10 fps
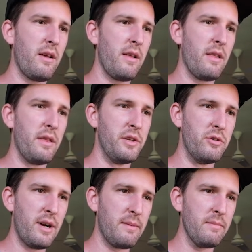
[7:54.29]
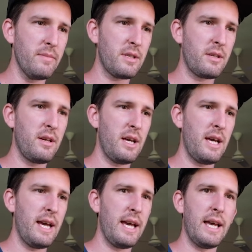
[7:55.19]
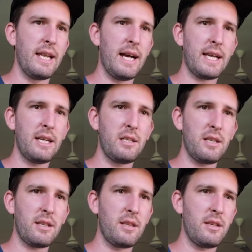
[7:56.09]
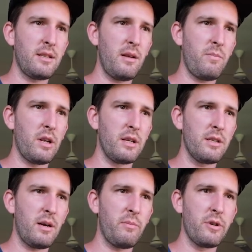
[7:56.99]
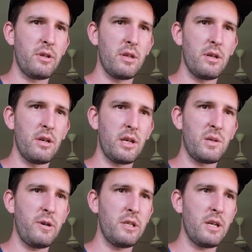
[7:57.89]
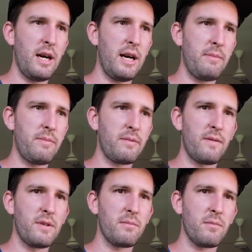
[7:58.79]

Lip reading: the drums, and I can adjust this separately. So I'll push the exposure up, give it some